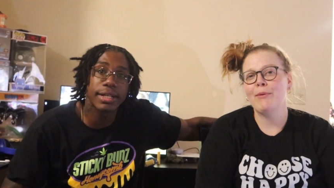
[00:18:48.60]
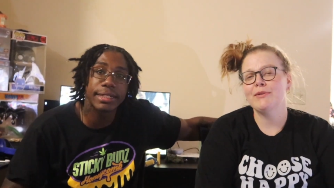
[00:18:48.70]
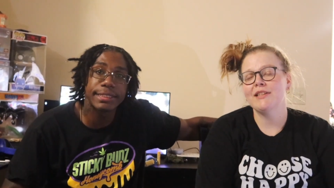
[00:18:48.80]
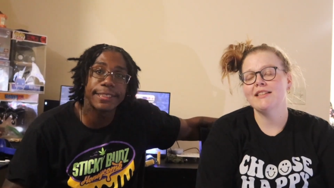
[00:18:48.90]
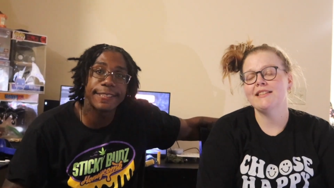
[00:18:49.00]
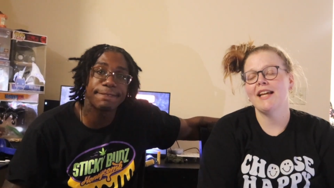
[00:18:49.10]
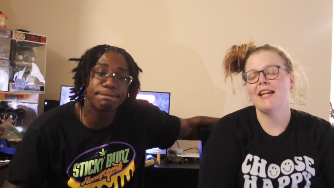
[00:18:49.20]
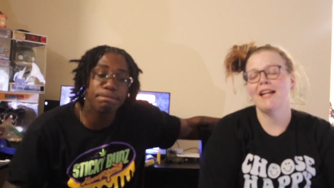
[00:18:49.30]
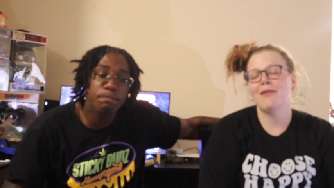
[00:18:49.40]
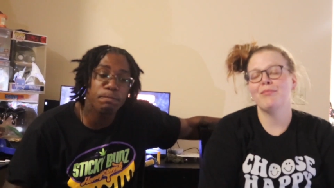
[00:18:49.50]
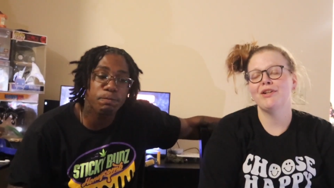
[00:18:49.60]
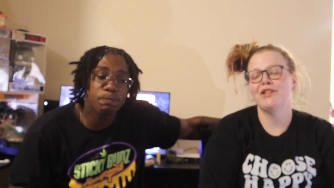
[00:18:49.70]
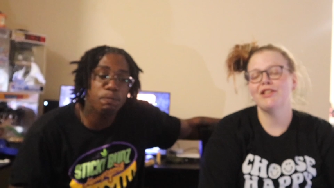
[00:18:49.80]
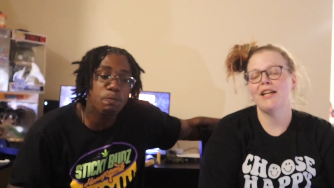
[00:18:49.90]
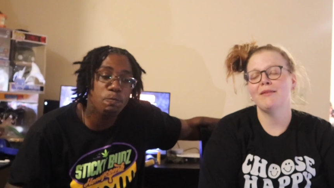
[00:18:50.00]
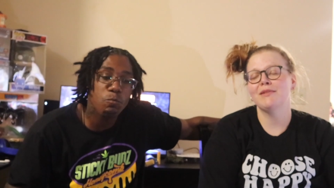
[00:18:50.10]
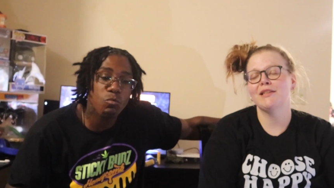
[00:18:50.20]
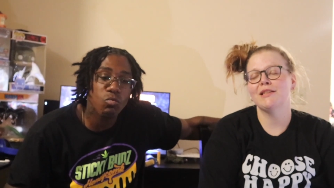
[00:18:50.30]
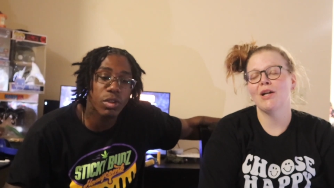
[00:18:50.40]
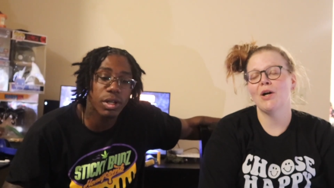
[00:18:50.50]
Speaker 1: I'm insane. I appreciate him
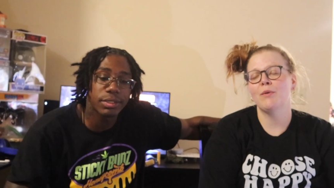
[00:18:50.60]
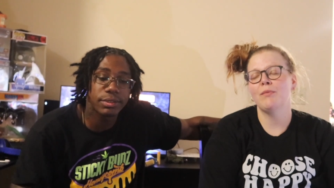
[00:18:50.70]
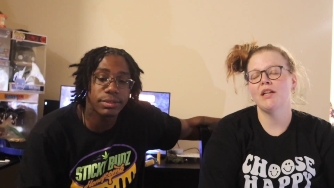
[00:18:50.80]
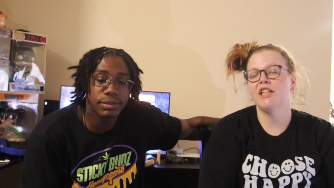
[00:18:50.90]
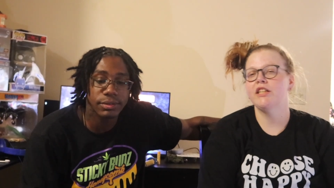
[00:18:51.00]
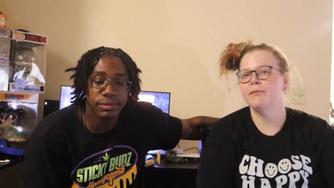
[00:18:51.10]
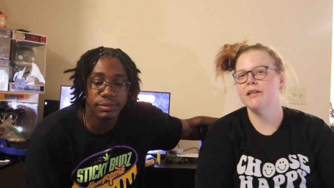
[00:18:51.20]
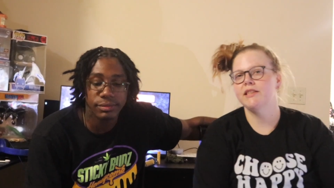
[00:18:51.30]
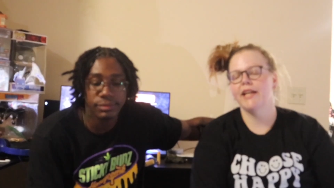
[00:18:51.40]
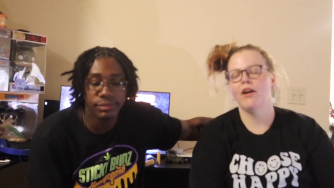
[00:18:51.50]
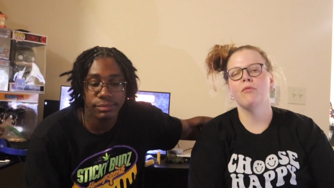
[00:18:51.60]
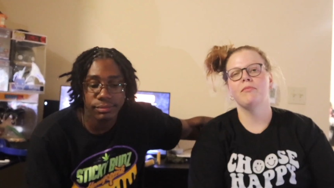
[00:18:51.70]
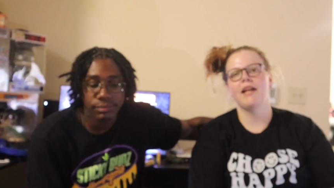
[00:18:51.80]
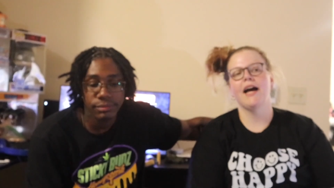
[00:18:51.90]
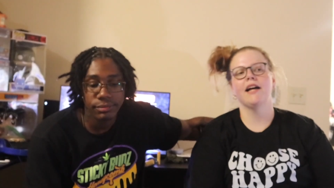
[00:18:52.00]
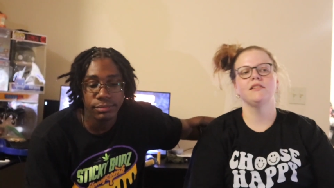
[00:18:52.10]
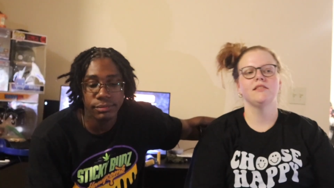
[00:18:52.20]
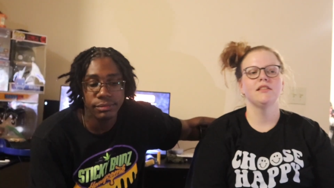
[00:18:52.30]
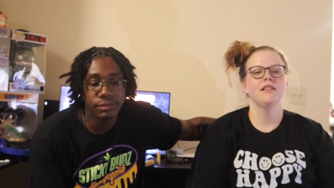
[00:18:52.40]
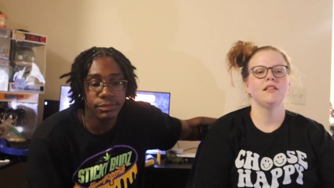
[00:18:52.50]
so much. He used to be a stay-at-home dad.
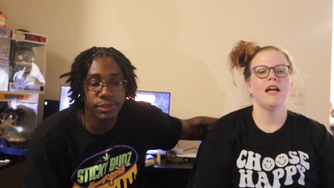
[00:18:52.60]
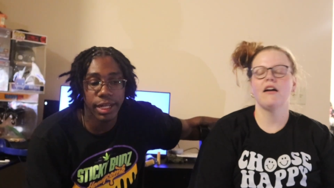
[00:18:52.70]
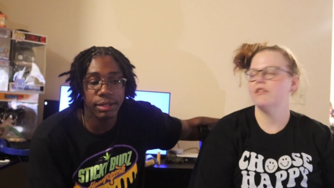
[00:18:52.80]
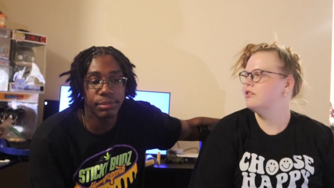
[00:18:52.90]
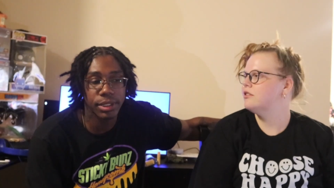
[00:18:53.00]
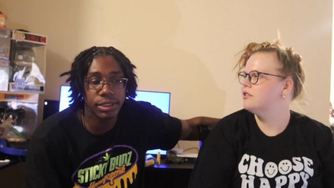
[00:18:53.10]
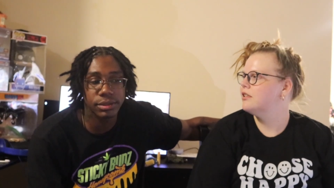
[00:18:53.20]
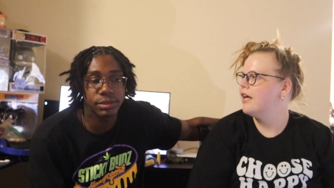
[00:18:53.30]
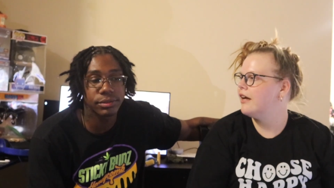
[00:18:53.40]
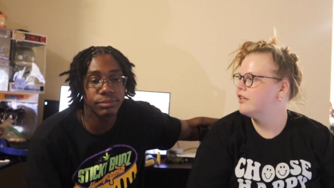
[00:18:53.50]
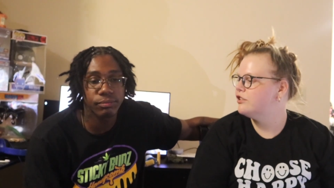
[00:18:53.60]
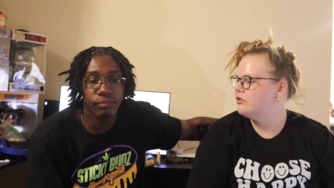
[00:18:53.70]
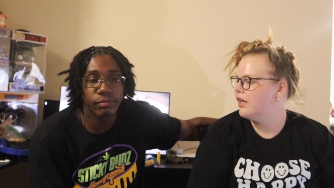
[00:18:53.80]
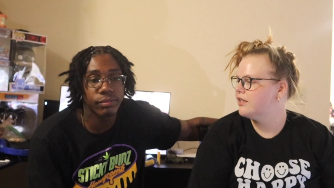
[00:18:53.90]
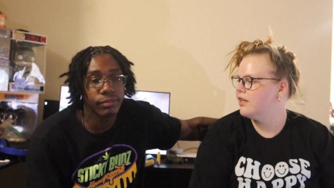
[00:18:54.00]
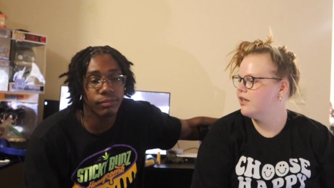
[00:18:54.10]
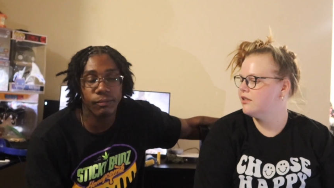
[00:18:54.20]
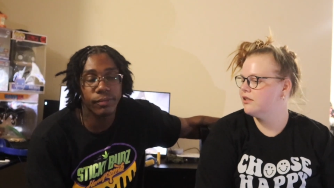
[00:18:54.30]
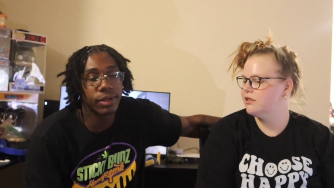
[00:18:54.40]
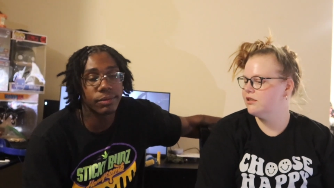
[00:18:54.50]
Nine how, months. How did you like
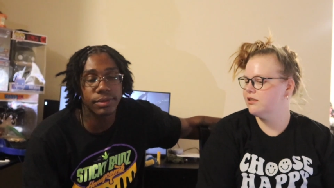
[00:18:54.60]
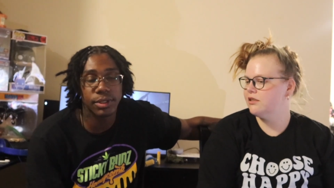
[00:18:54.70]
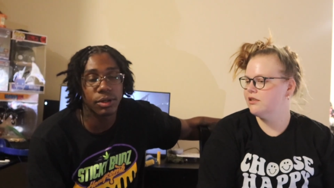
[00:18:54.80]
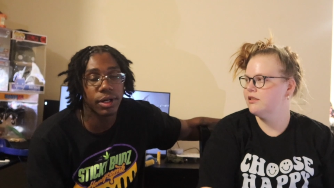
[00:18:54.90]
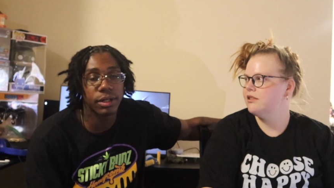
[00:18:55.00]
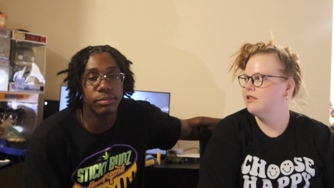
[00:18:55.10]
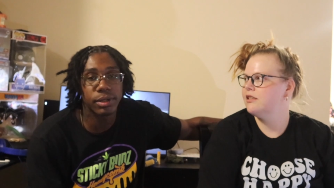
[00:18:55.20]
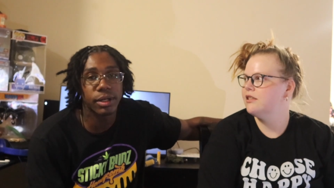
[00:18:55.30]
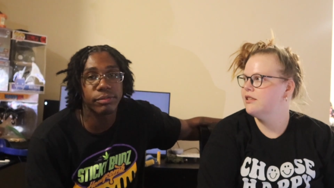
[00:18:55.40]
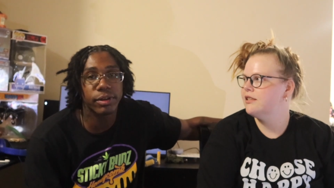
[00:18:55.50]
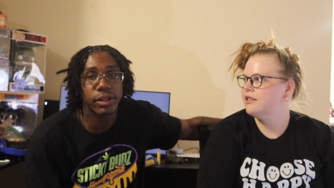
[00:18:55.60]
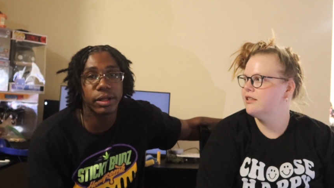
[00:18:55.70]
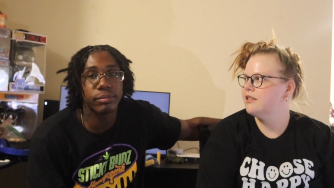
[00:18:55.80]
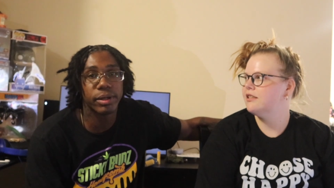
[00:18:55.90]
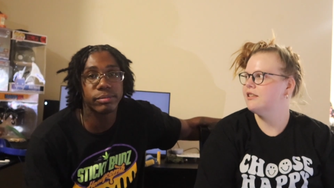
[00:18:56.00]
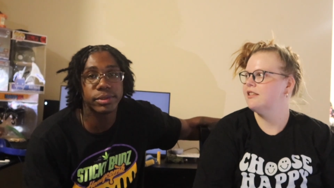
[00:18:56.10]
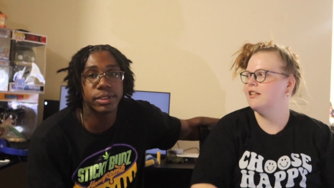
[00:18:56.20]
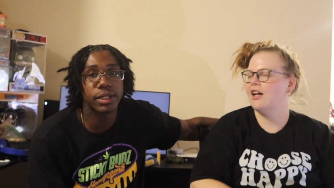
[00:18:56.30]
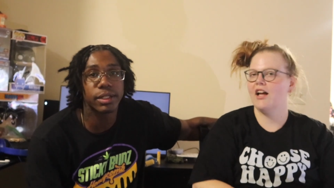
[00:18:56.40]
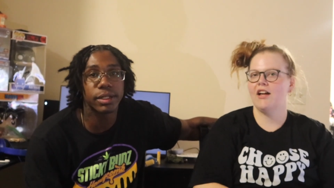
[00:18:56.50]
that?
Speaker 2: It was alright, but I felt like a bum
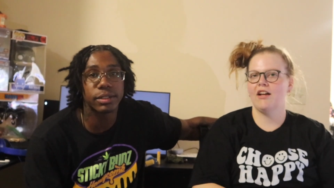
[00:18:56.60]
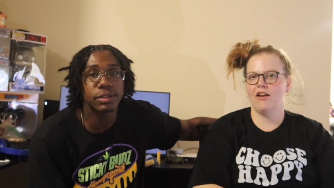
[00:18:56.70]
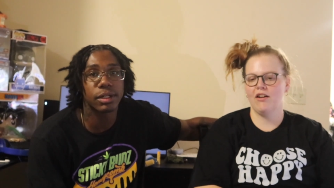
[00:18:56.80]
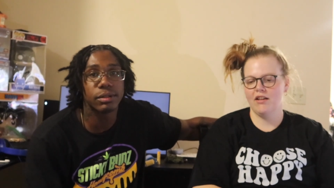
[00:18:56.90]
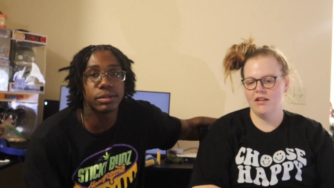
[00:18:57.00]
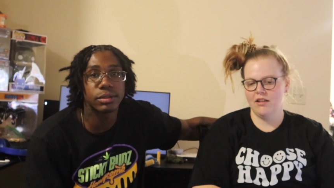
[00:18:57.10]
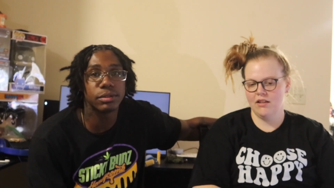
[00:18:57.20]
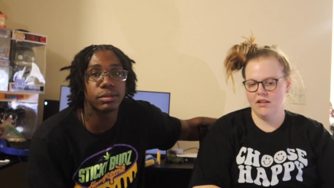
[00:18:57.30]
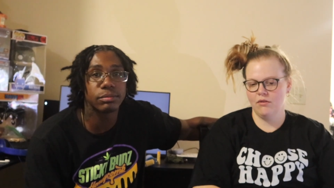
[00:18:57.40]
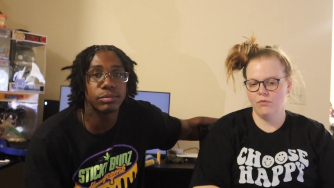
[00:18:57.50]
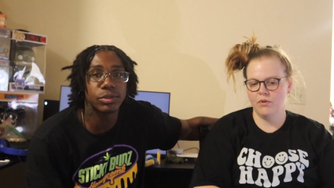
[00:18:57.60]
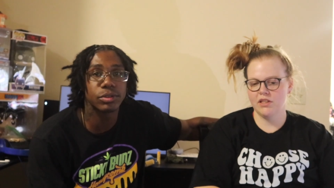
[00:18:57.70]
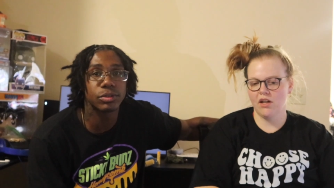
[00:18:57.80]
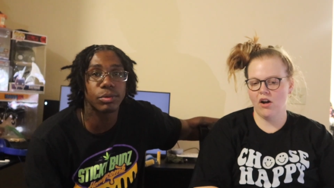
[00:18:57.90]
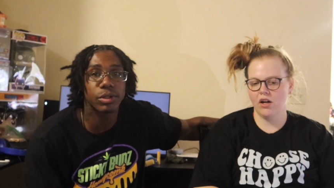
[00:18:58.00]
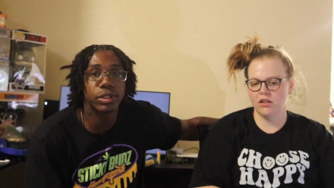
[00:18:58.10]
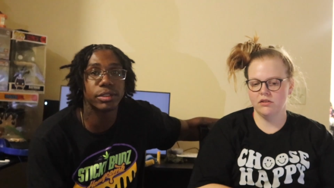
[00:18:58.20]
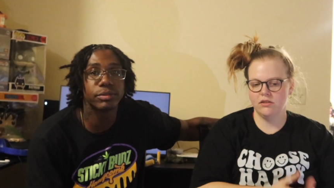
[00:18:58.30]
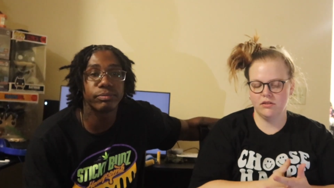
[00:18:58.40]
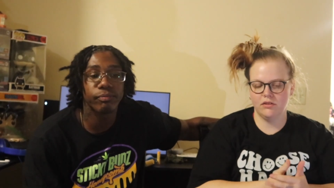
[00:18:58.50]
sitting at the house. I always do. Was it
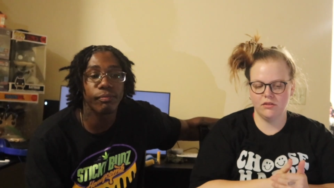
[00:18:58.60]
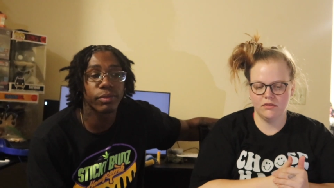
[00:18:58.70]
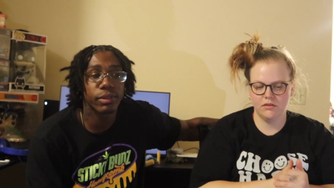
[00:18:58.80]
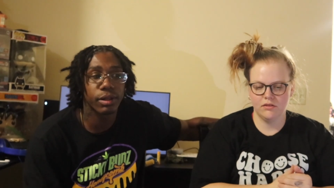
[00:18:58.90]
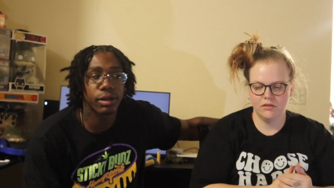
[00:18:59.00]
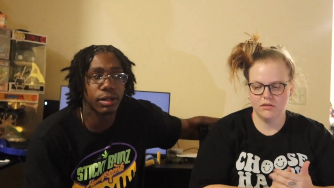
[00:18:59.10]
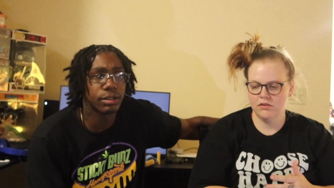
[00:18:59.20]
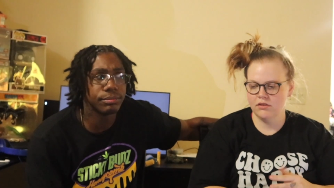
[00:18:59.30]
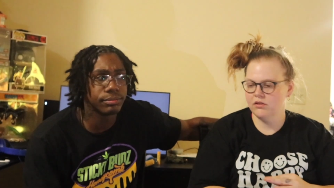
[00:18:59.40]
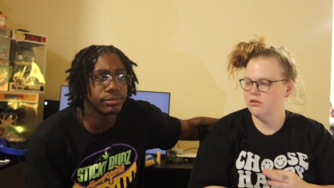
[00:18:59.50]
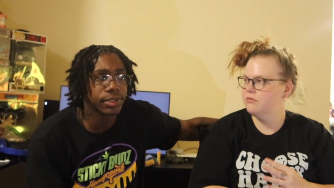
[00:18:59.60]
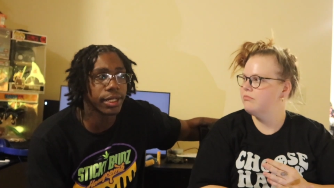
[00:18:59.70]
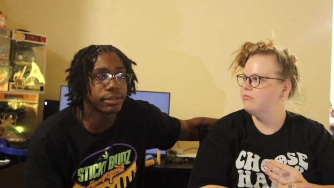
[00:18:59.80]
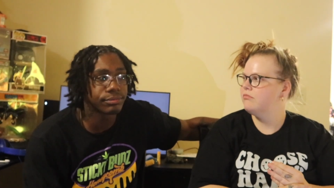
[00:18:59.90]
hard? Um, yeah.